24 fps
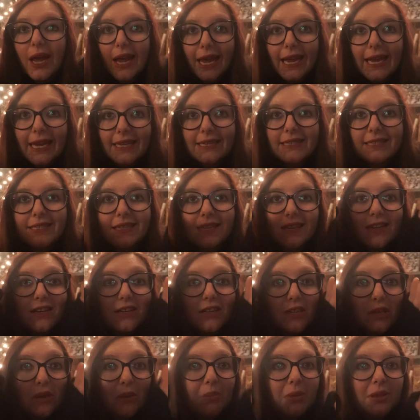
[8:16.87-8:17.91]
Eight
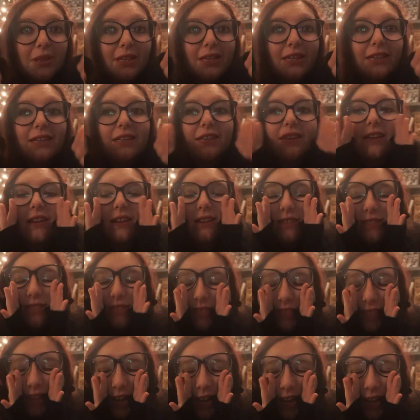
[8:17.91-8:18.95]
completed,
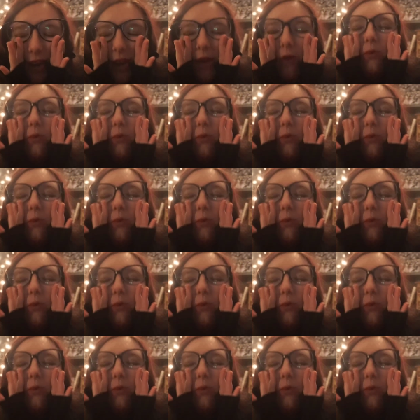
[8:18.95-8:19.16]
done.